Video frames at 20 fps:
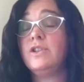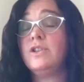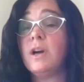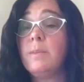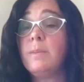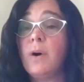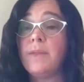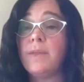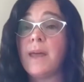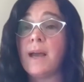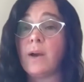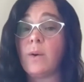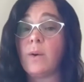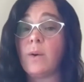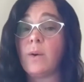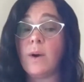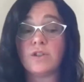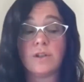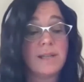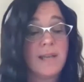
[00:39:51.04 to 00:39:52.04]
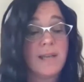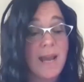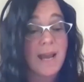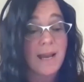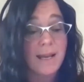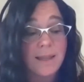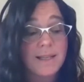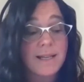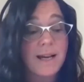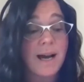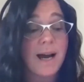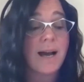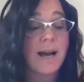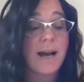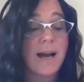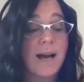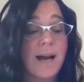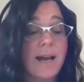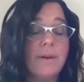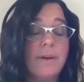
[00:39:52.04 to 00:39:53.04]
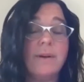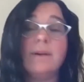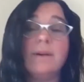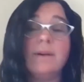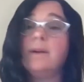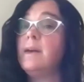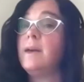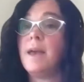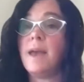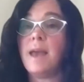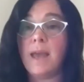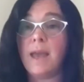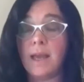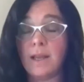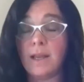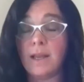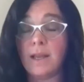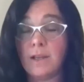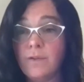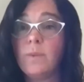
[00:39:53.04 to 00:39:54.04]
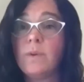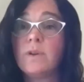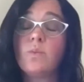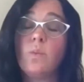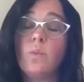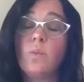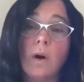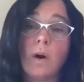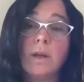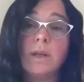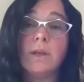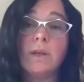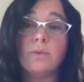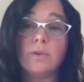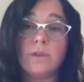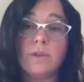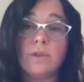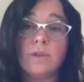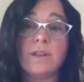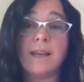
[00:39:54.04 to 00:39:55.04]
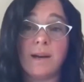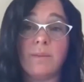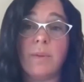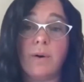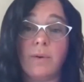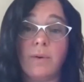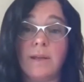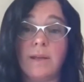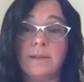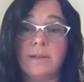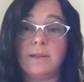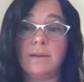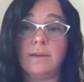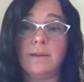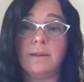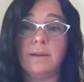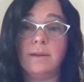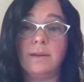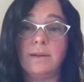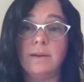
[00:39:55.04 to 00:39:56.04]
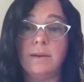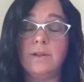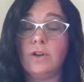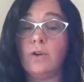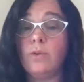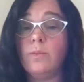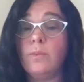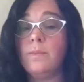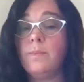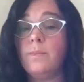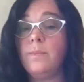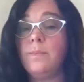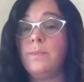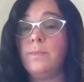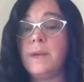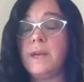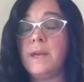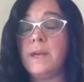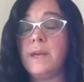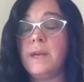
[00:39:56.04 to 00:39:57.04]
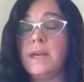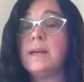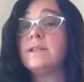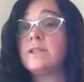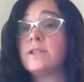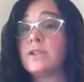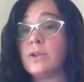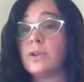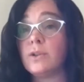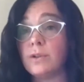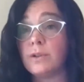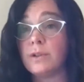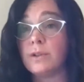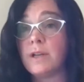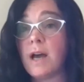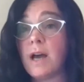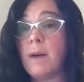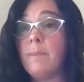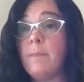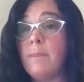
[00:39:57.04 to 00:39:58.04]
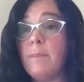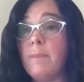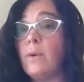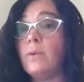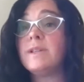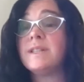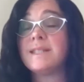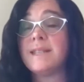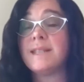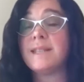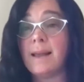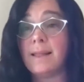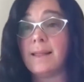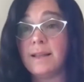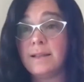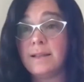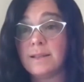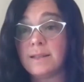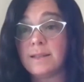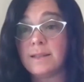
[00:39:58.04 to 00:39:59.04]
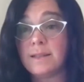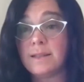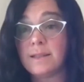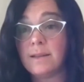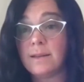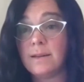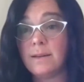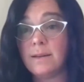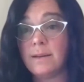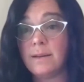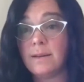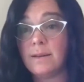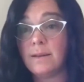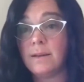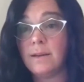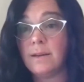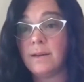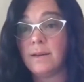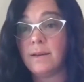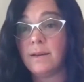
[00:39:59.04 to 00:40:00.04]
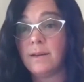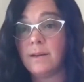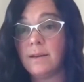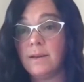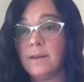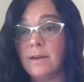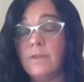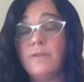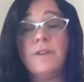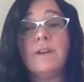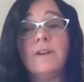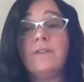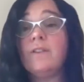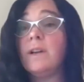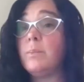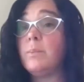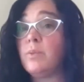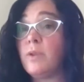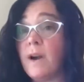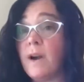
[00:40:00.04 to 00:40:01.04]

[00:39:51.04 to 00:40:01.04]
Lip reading: Jump on that question. Take the time. Interviewers want you to think about it. Don't be concerned about silence. Feel free to